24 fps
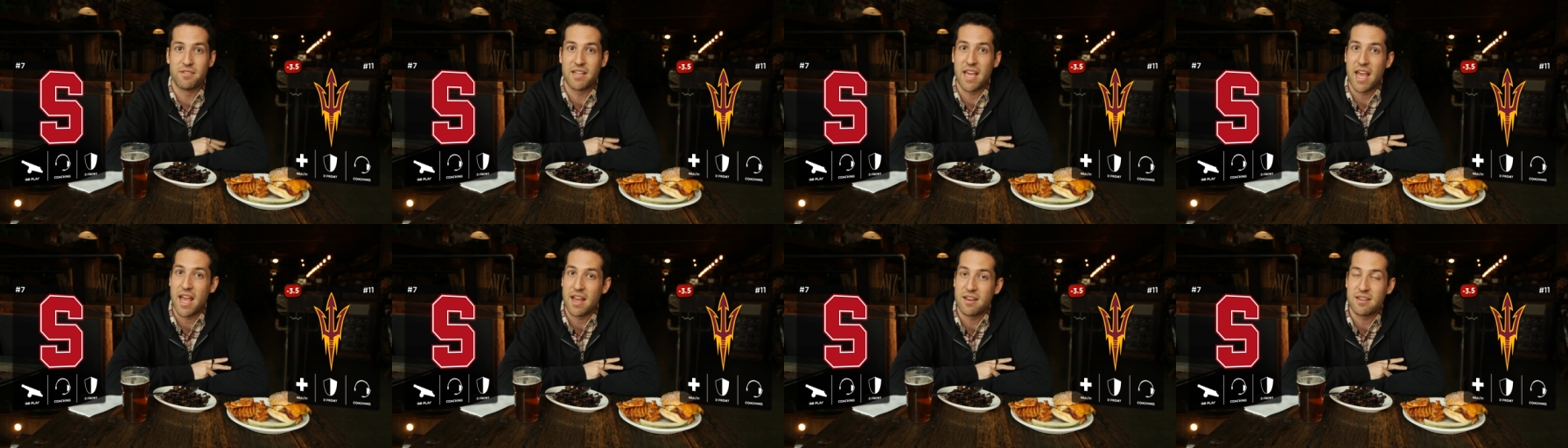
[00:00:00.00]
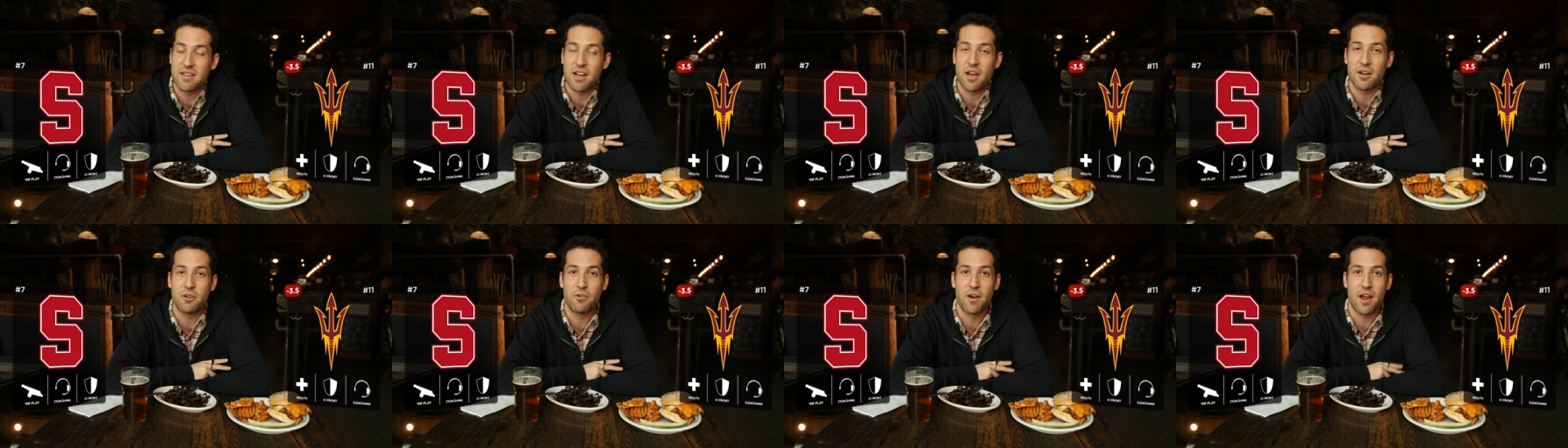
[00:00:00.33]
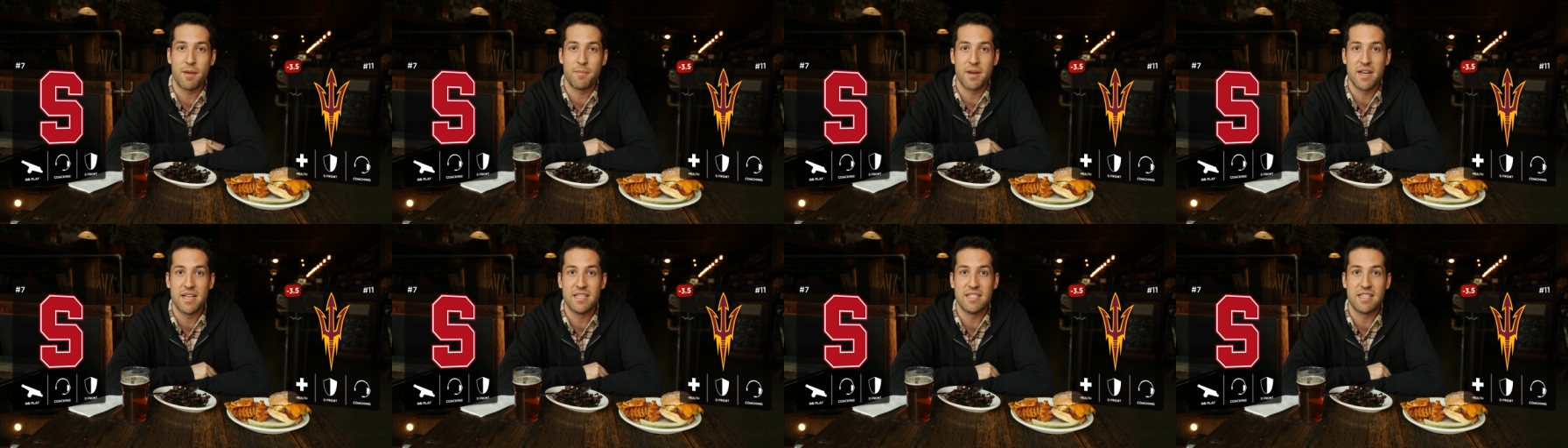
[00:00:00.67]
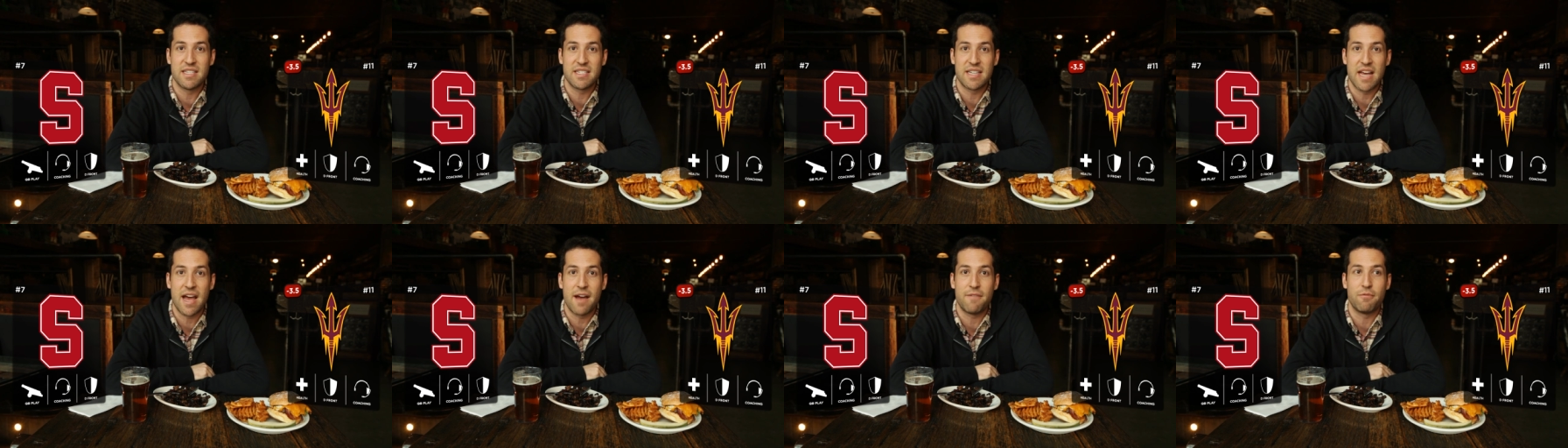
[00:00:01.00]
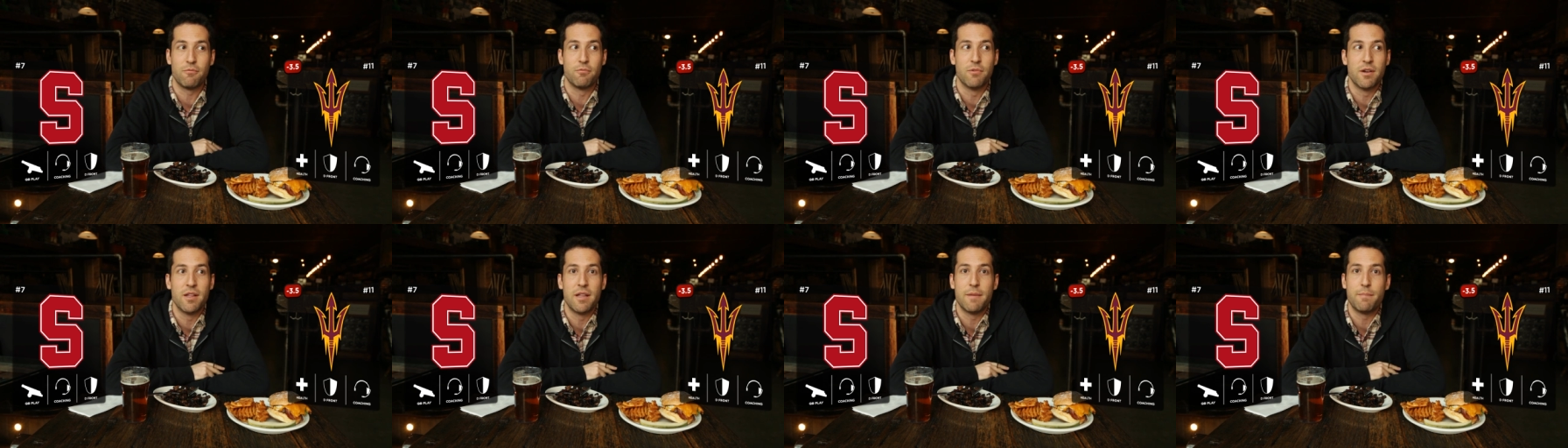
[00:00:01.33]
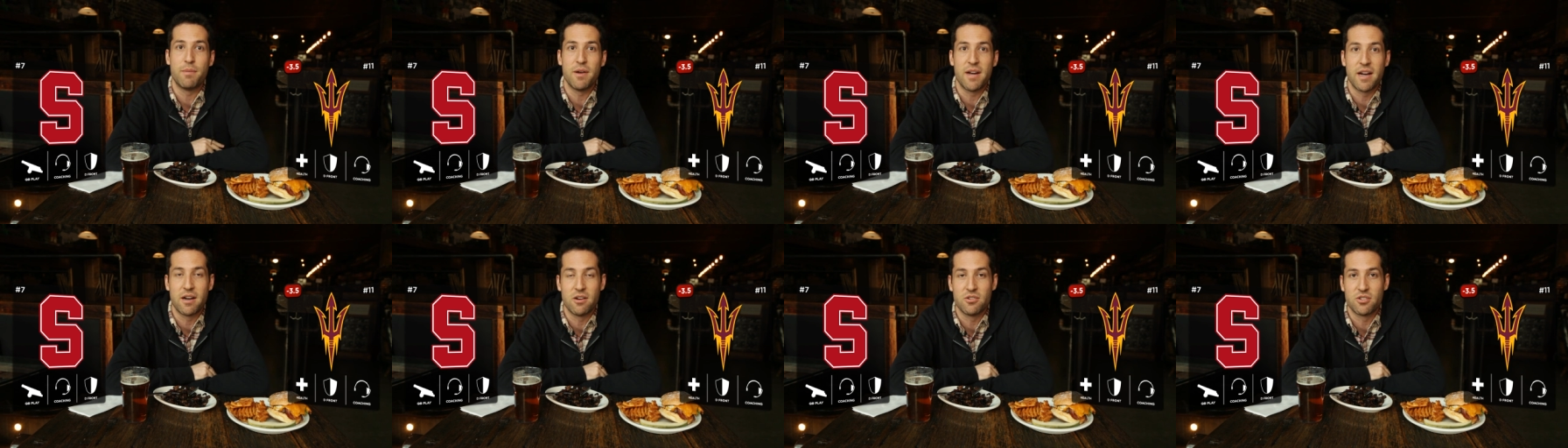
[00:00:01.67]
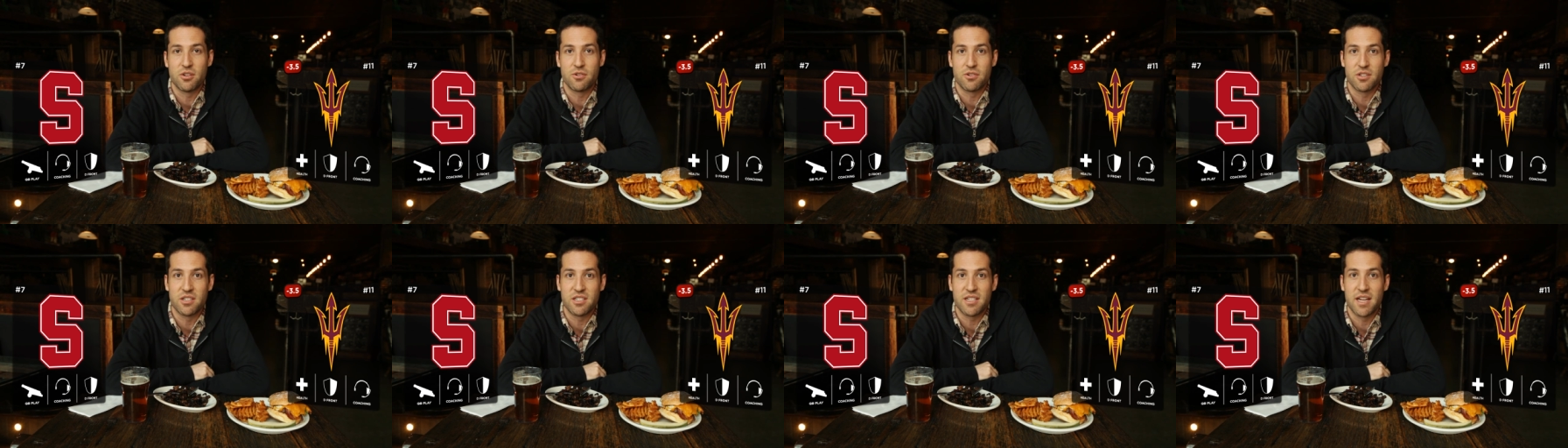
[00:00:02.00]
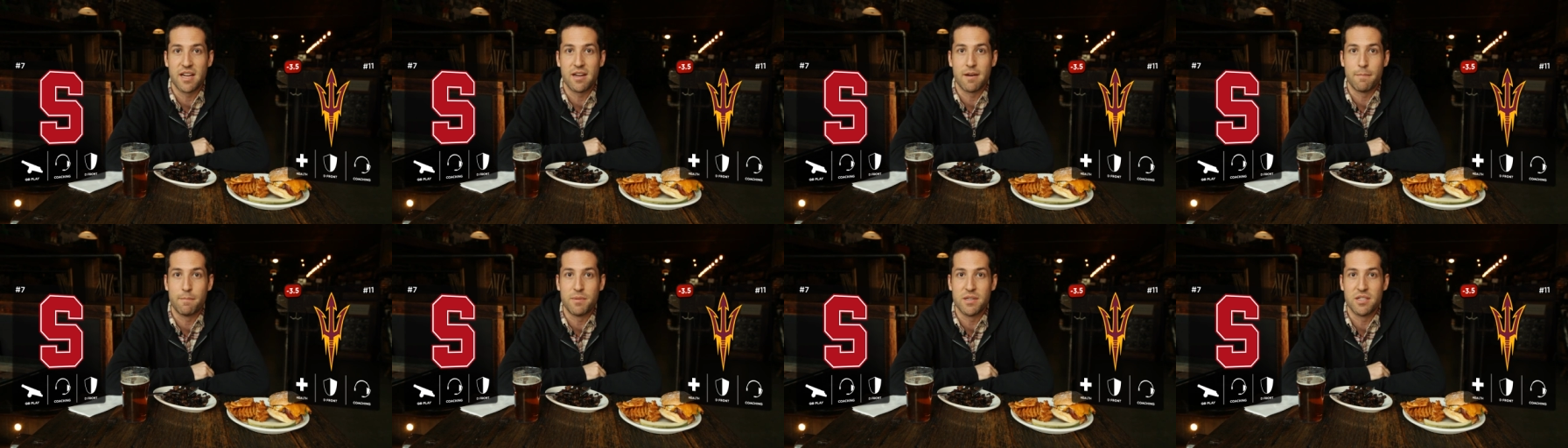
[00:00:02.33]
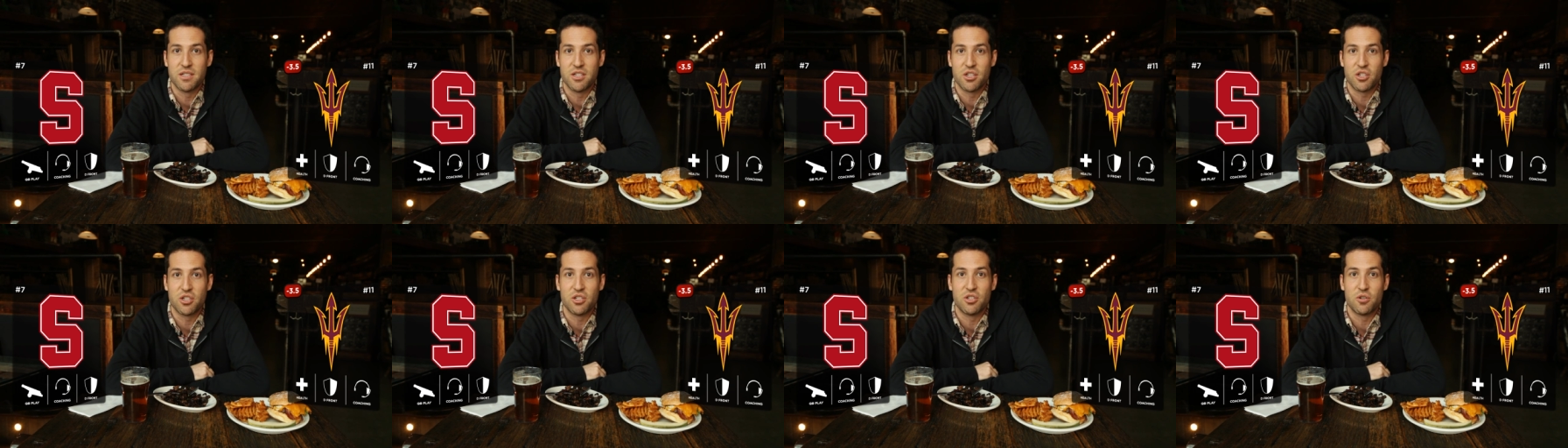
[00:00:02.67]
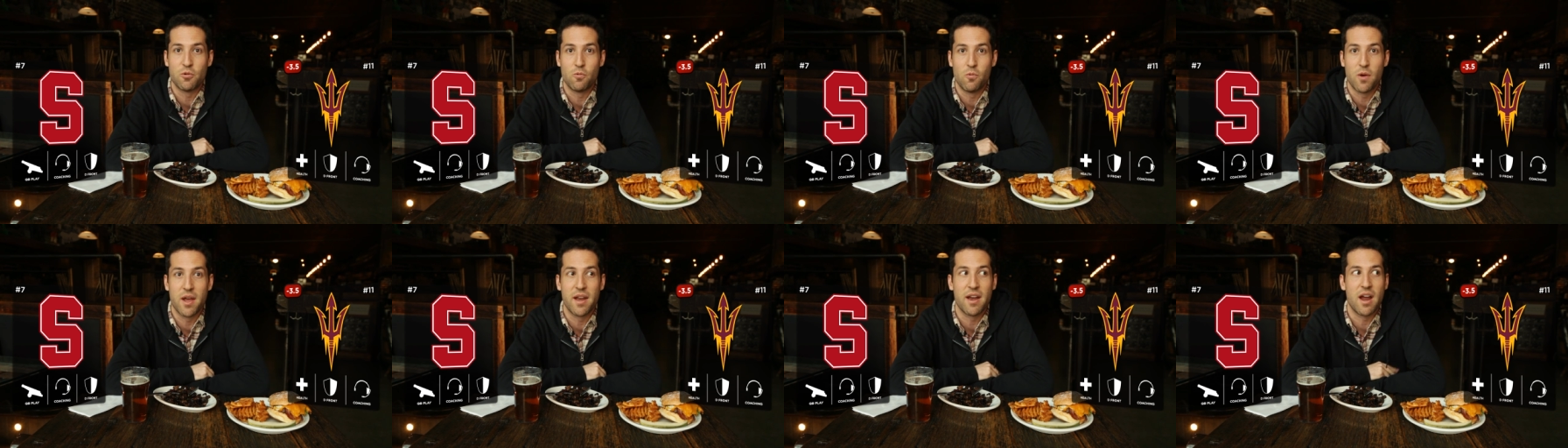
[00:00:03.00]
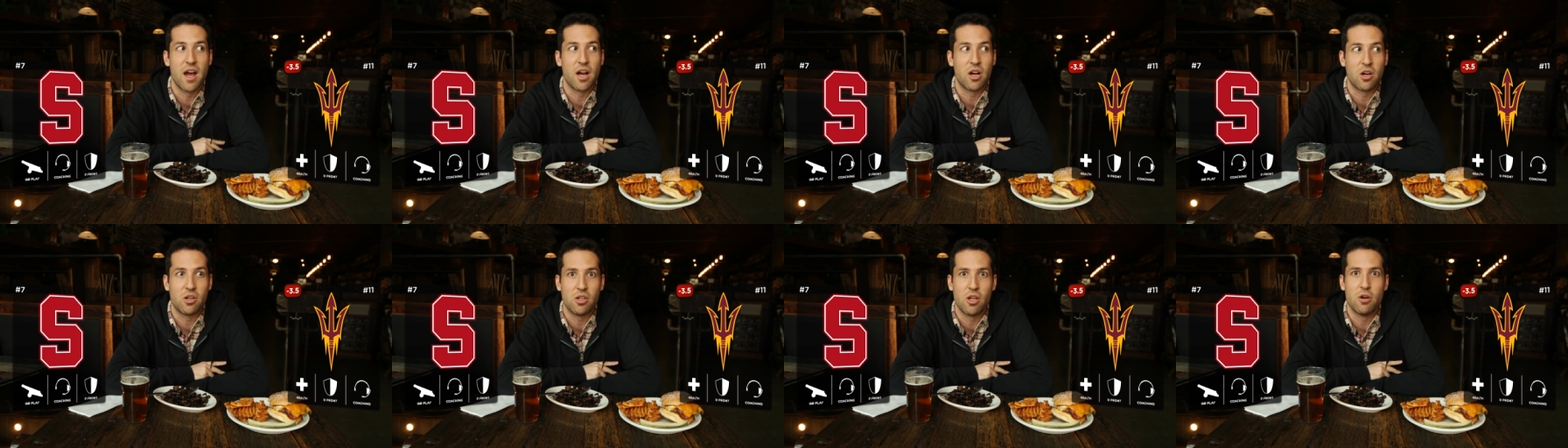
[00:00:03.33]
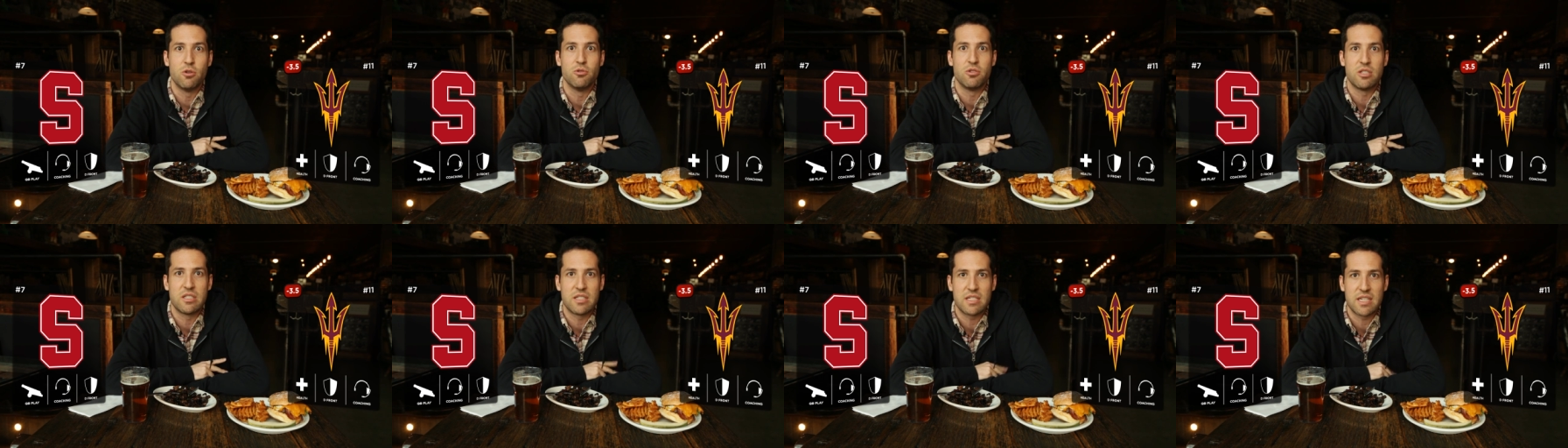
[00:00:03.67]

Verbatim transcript: Can Todd Graham and his staff really put Arizona State in a position to win a close,